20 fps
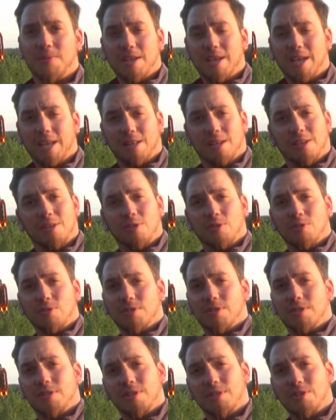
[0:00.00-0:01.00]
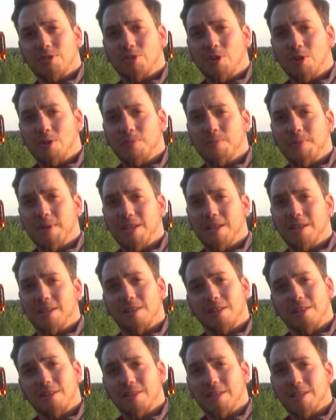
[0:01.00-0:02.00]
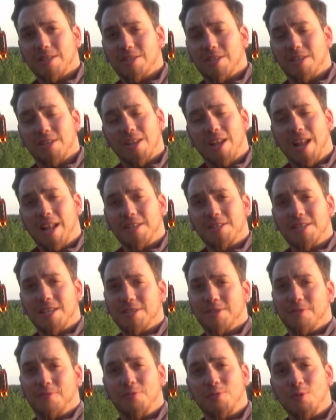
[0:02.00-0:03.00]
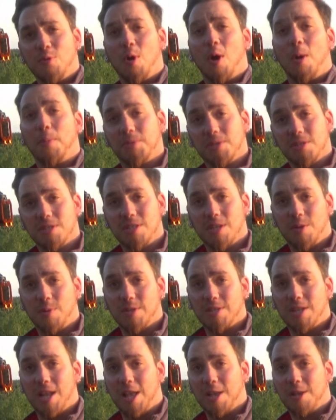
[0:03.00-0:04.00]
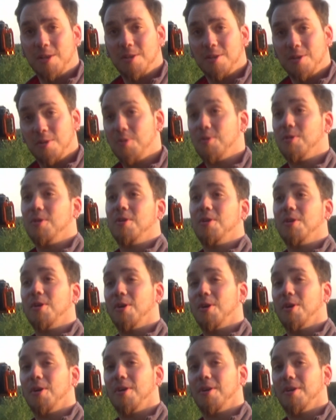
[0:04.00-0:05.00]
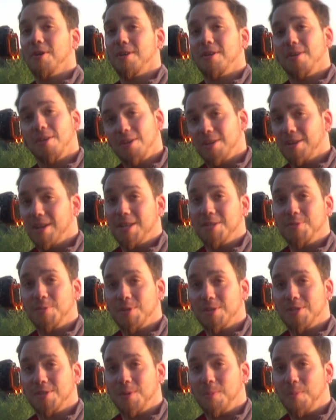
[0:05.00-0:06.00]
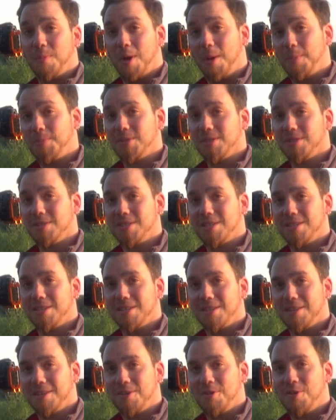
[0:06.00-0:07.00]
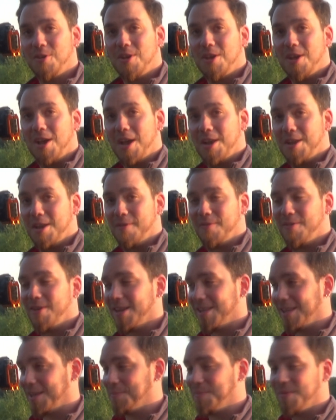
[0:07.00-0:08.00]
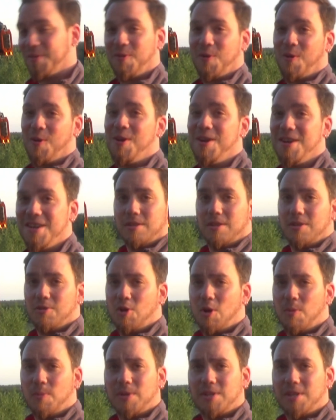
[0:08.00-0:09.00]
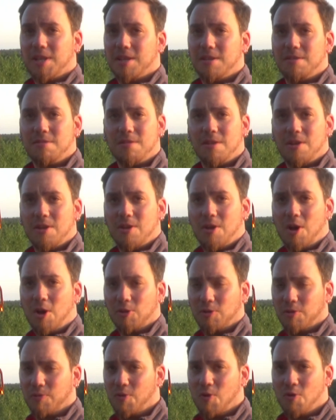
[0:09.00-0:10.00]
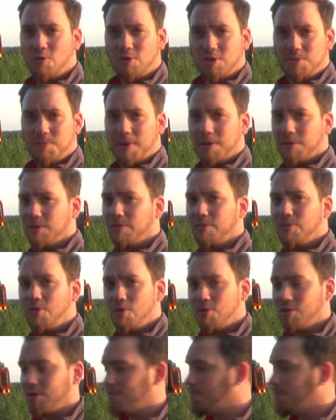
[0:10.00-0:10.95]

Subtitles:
Caitlin Joosten told me this lens has a few options. I was like, a lens with some options? I never had that before. A normal thing, autofocus, manual focus